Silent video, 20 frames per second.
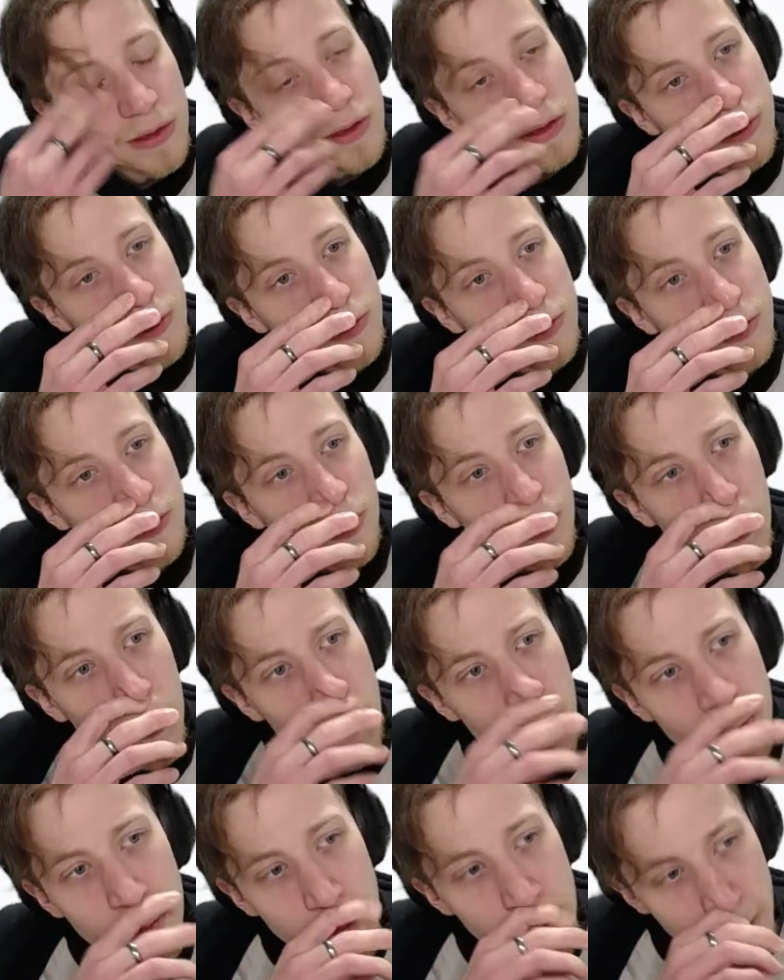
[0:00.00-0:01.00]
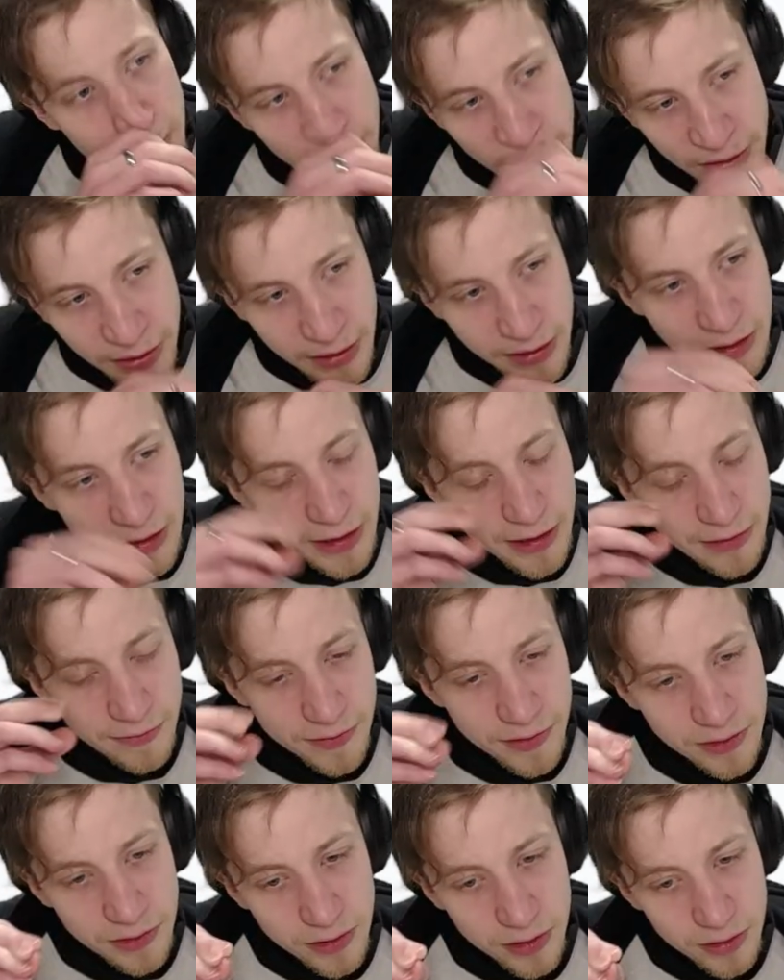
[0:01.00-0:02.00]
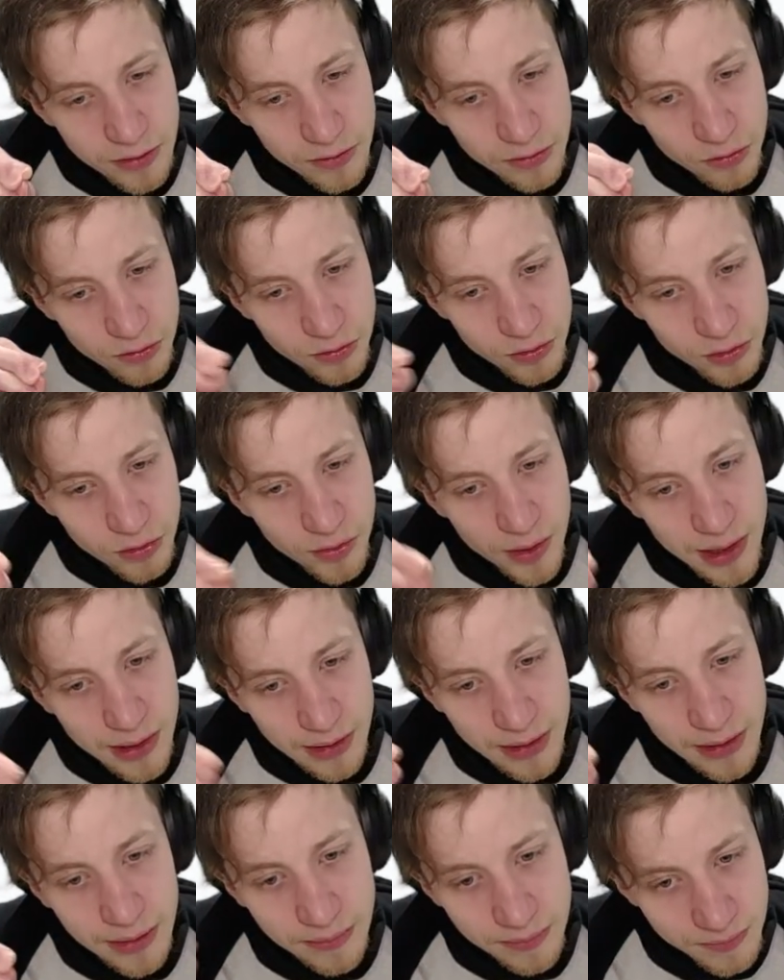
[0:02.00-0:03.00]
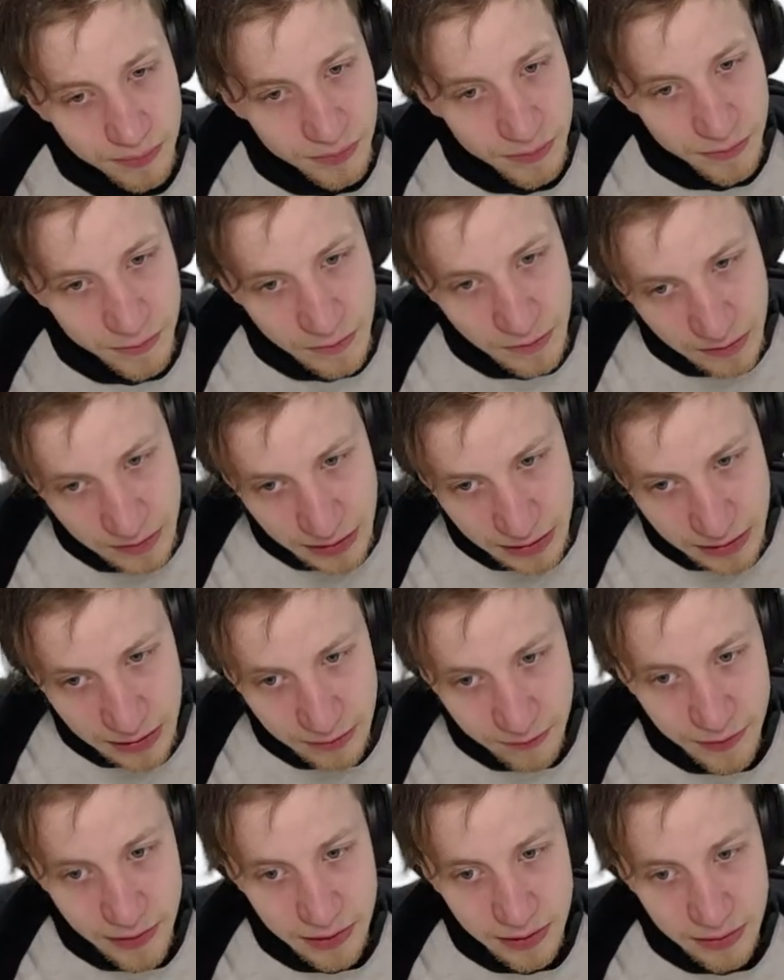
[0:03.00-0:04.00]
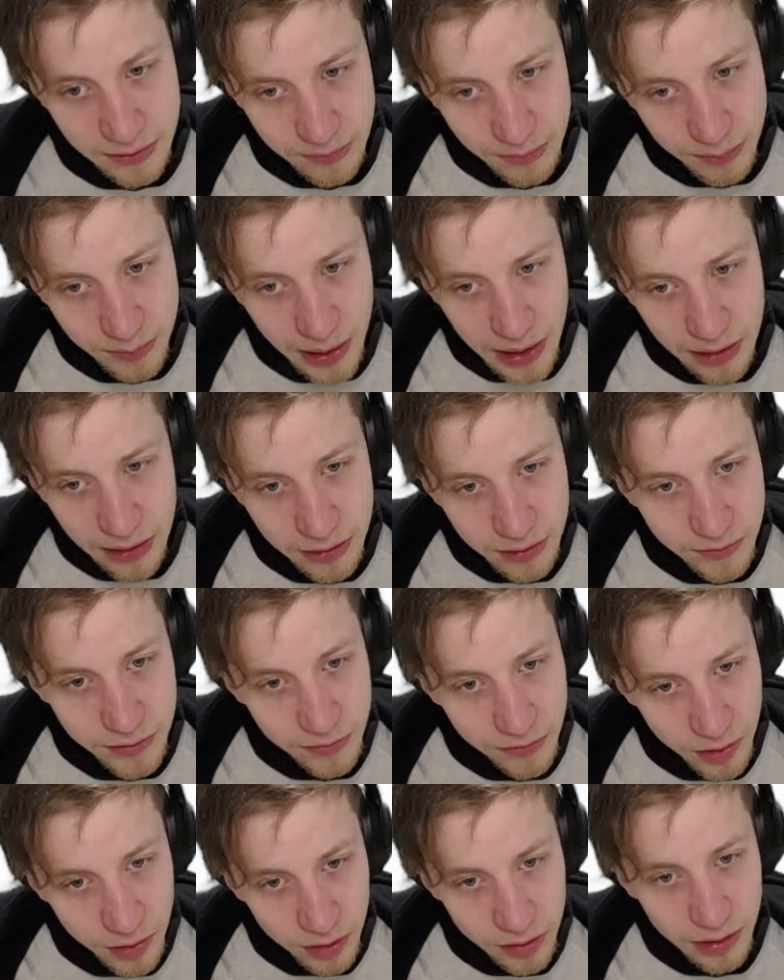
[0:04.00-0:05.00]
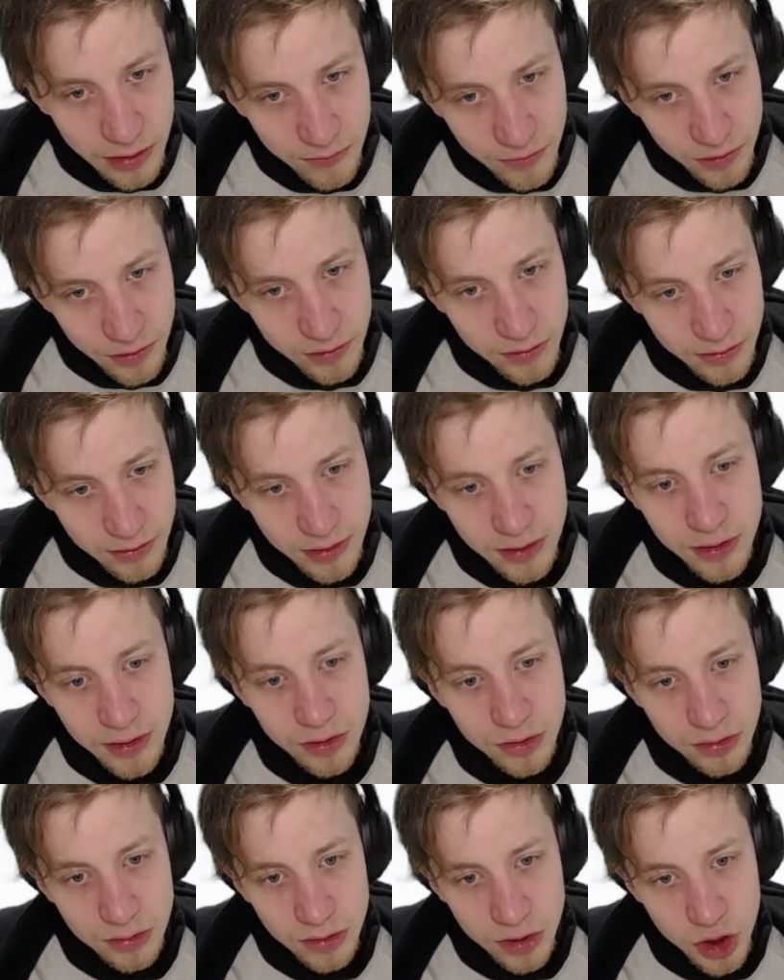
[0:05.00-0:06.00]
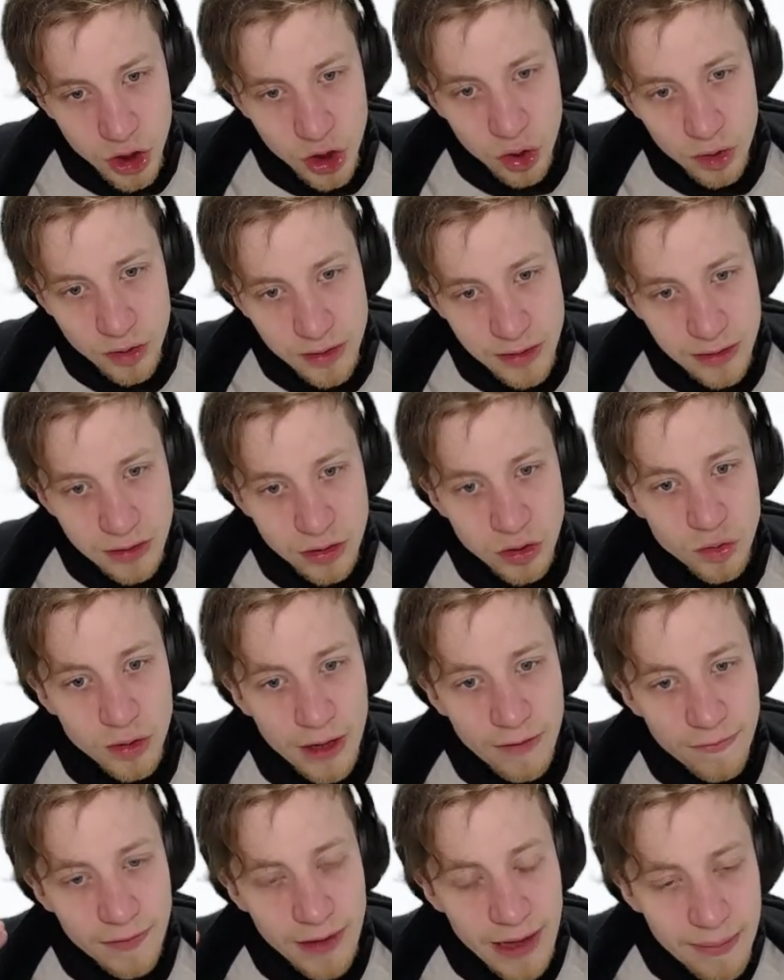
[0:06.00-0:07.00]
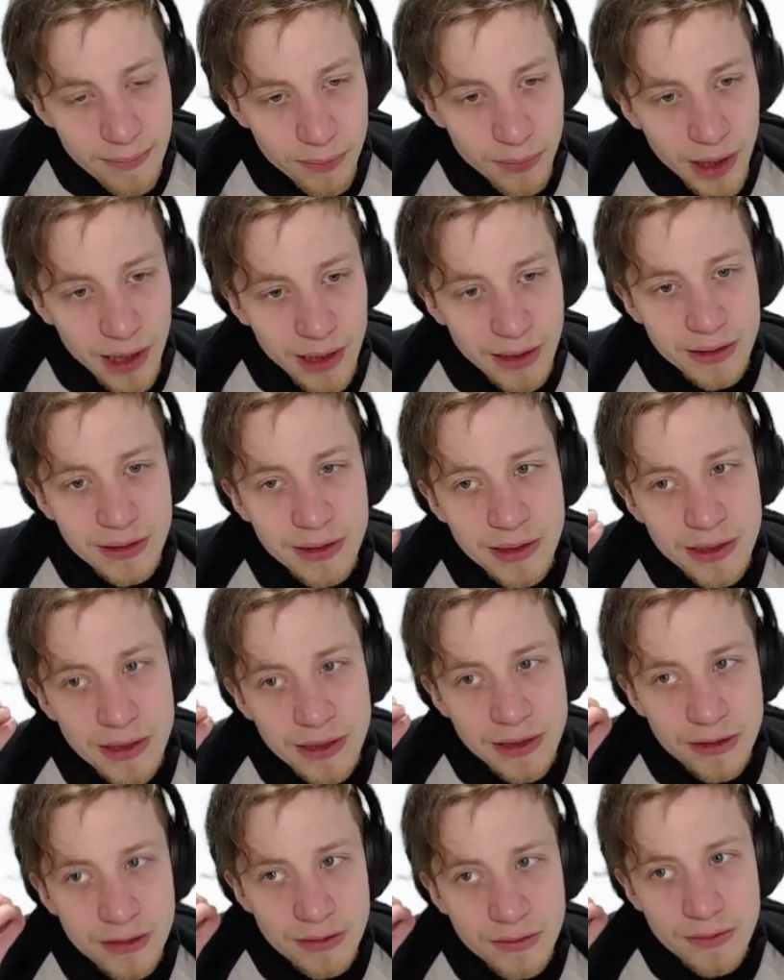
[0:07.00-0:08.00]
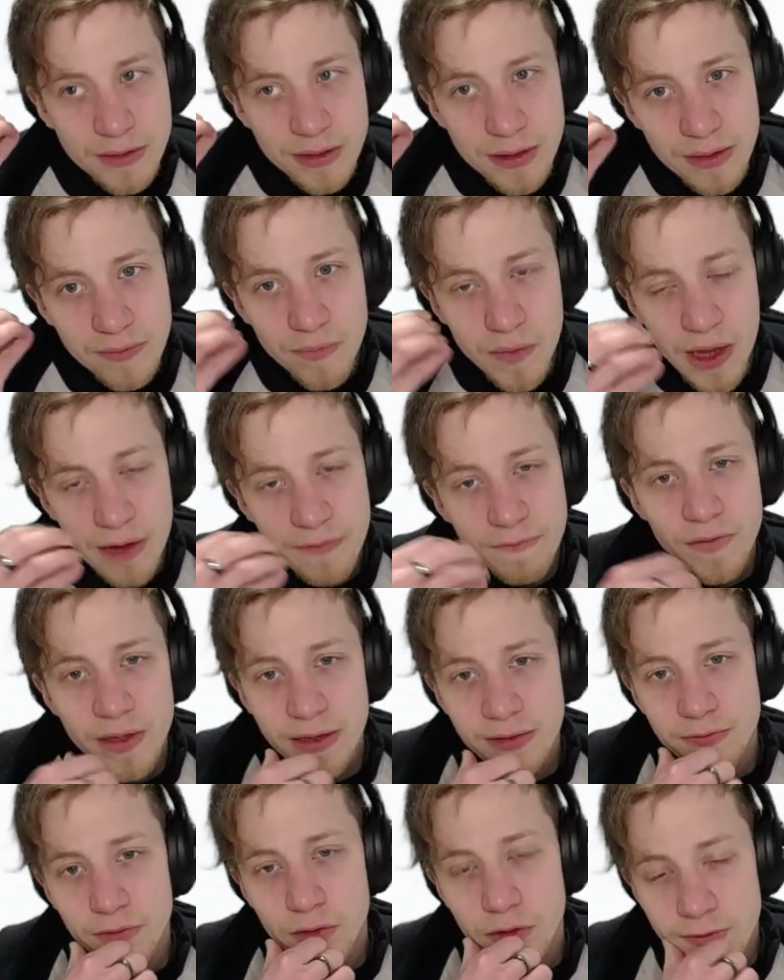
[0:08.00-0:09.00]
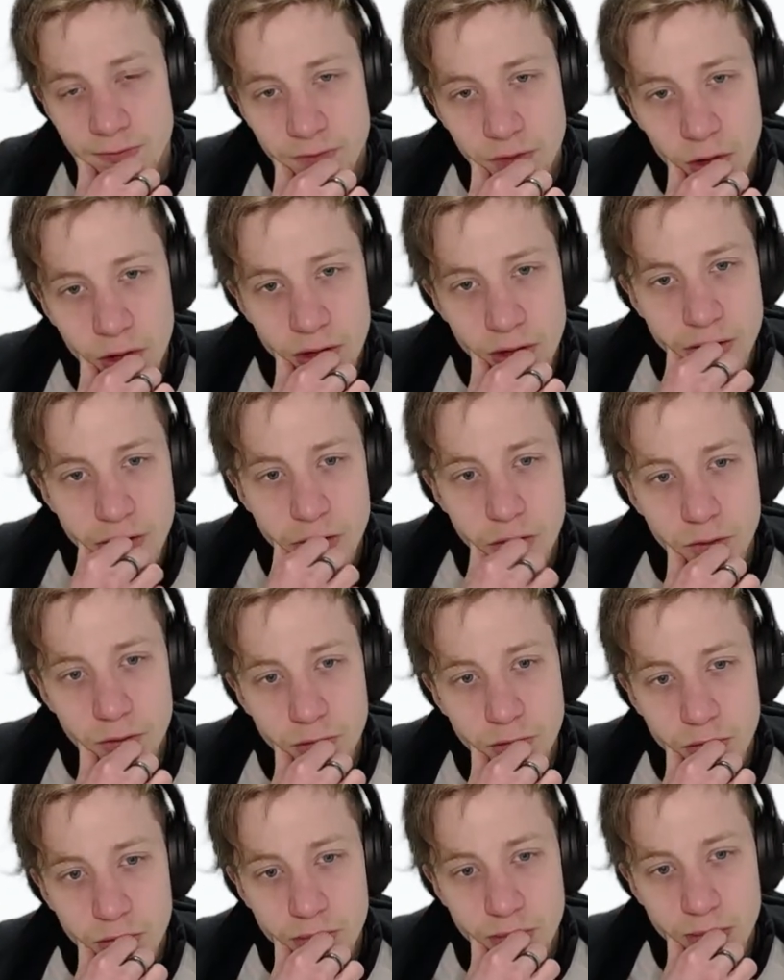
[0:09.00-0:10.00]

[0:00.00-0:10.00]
So even though you are a significant part of the world and what your choices should have impact, I think for a world to